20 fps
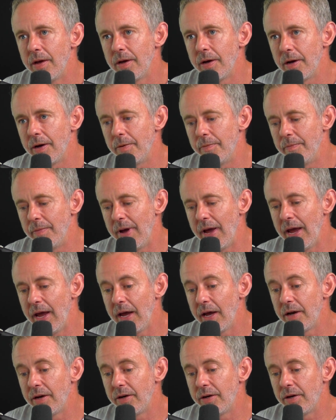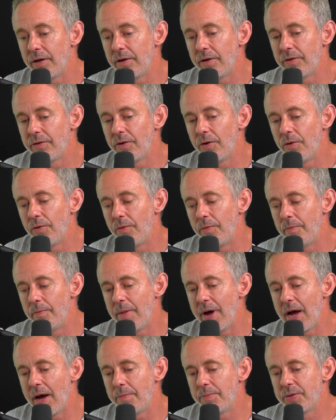And so
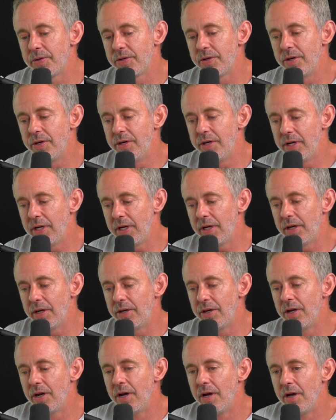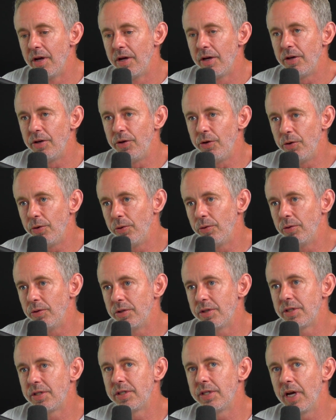MAPS did
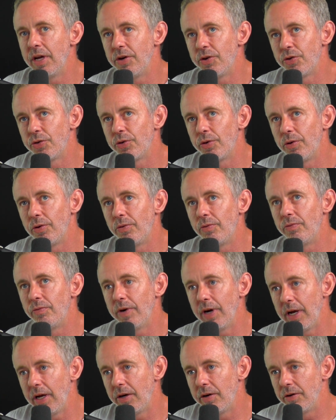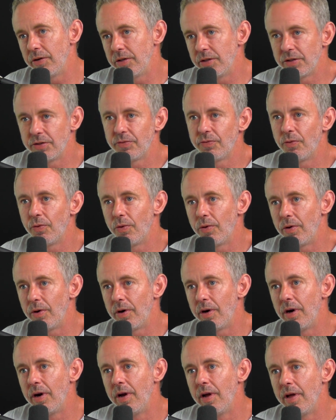use central raters
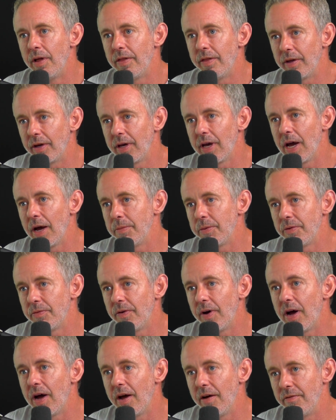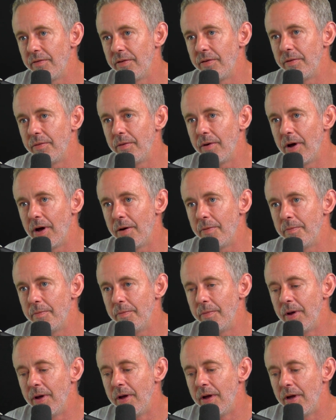for the
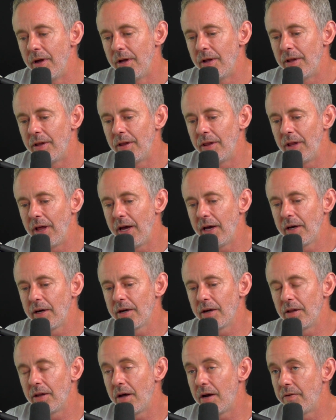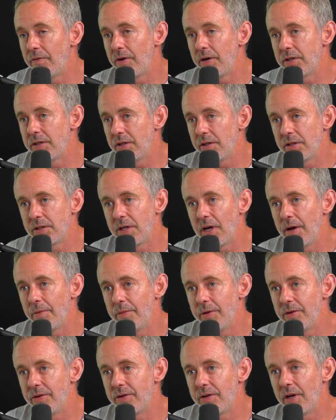CAPS-5, like a lot of our
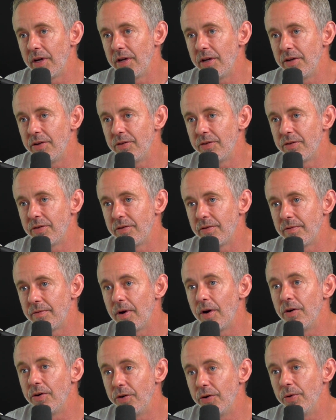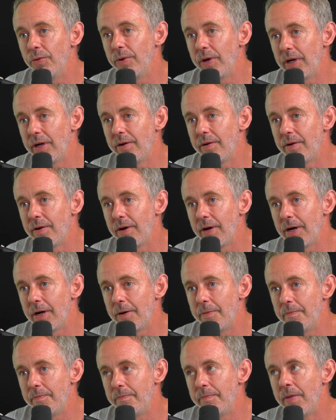psilocybin studies are doing,
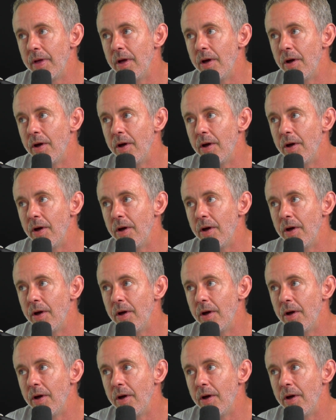and